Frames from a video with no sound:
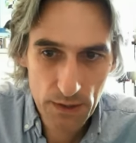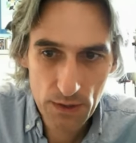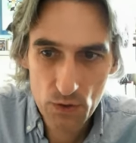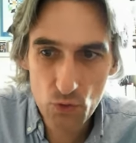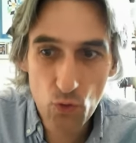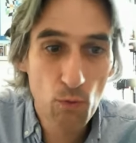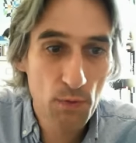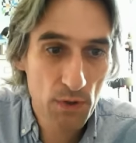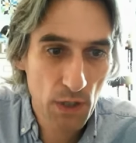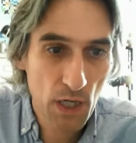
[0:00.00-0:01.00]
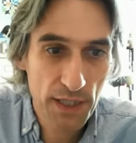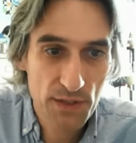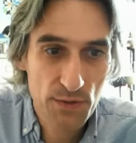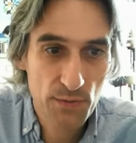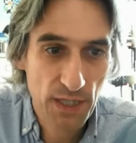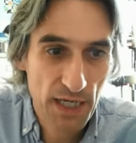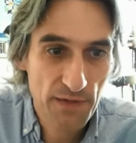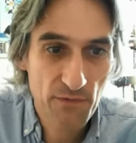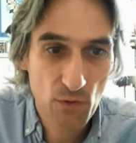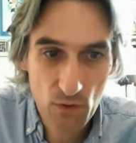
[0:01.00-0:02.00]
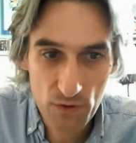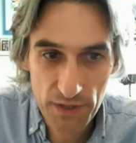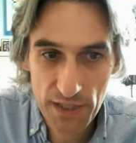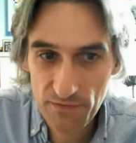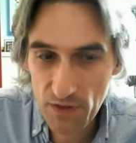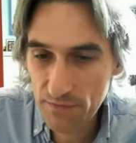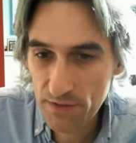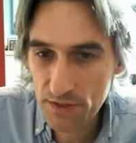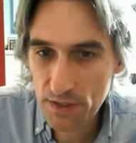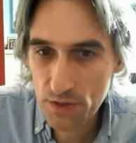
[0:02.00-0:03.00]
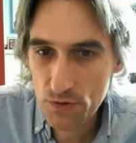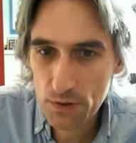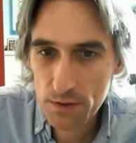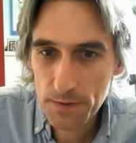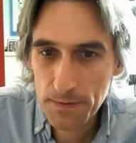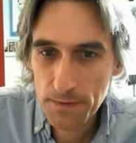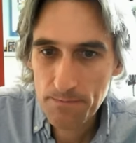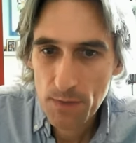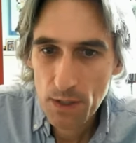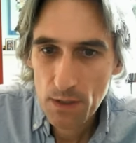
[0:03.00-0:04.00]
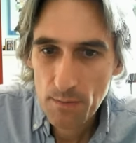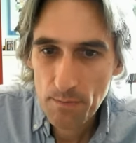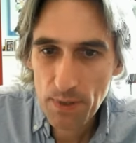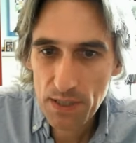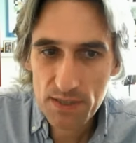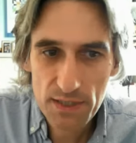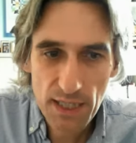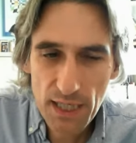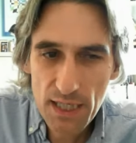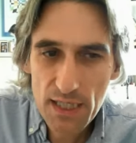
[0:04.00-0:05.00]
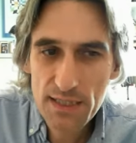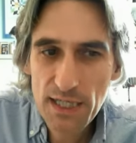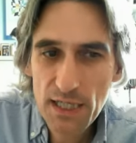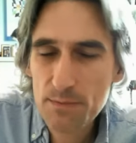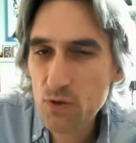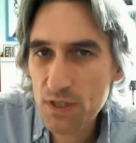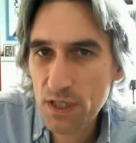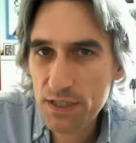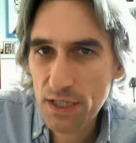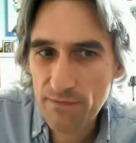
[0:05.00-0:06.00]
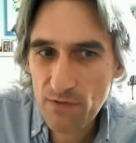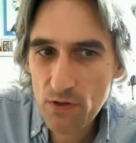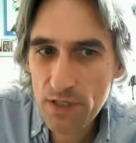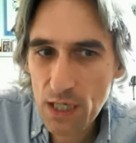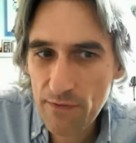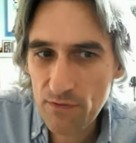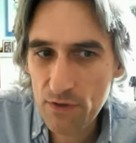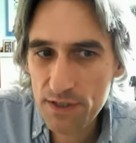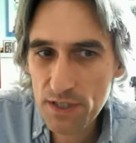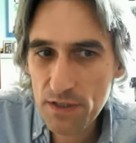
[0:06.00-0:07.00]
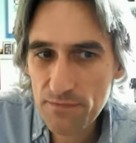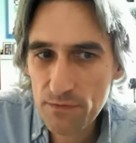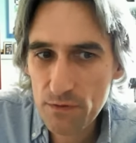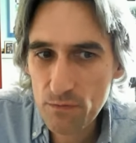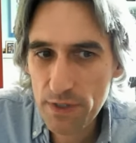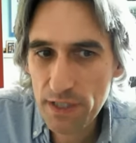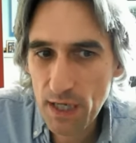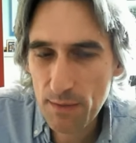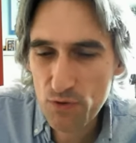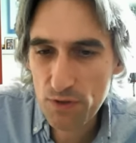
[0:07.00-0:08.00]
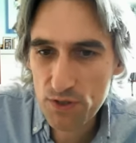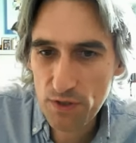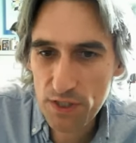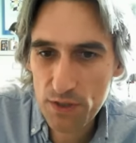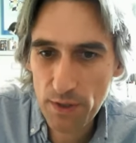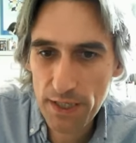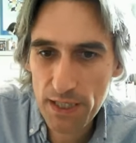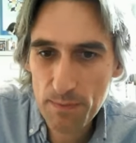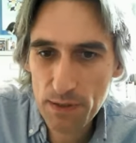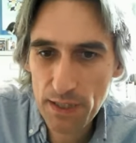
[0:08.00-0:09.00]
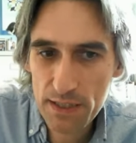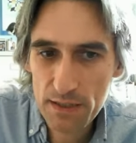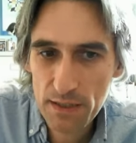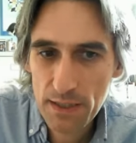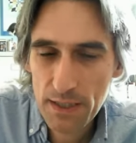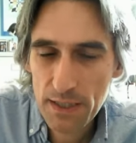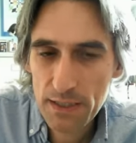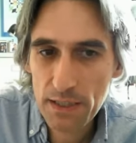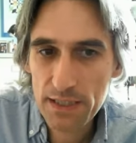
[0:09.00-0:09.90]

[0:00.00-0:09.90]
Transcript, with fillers: normal lines with a4 and a5, etc. But here's Nakamura's idea, very clever. Instead of recapturing straight away, he plays knight